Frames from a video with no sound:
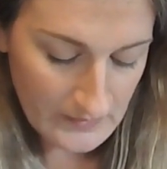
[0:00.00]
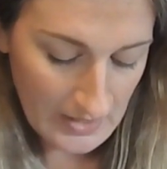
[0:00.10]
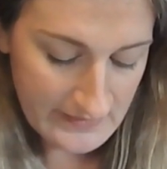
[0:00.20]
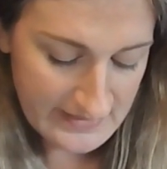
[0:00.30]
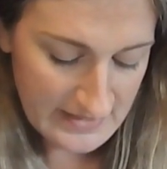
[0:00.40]

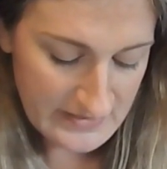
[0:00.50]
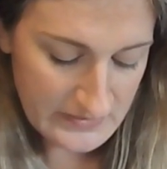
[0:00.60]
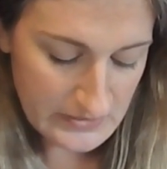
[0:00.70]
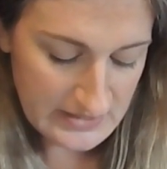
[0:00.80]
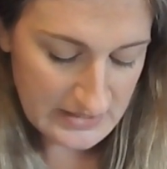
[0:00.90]
this says
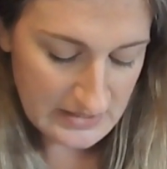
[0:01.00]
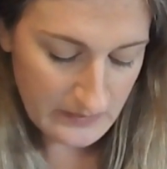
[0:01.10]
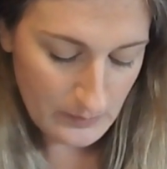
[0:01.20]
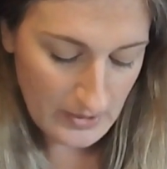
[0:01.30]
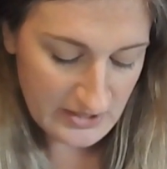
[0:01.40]
13
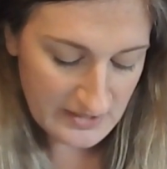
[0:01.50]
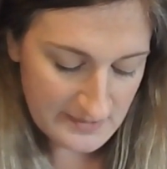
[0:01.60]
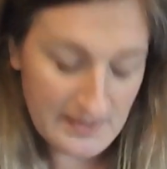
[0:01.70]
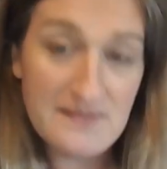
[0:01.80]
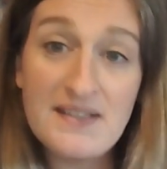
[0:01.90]
different
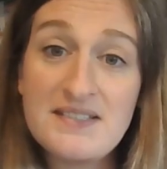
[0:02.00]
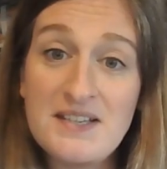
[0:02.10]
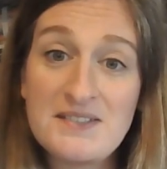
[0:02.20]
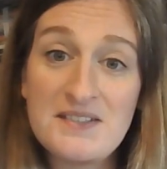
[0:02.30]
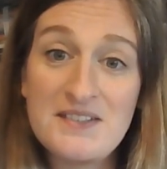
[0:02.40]
projects, but I think
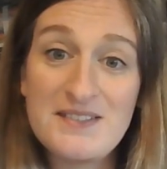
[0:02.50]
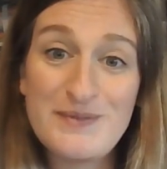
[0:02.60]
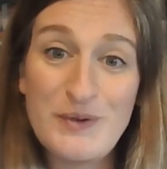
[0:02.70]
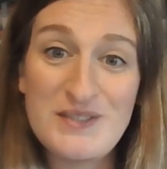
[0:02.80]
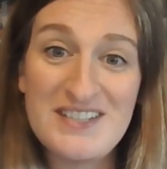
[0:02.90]
technically it's
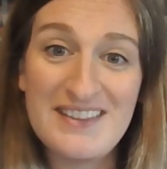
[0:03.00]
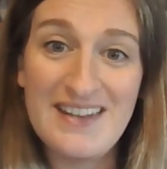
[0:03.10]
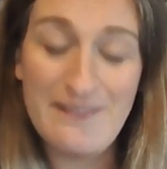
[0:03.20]
14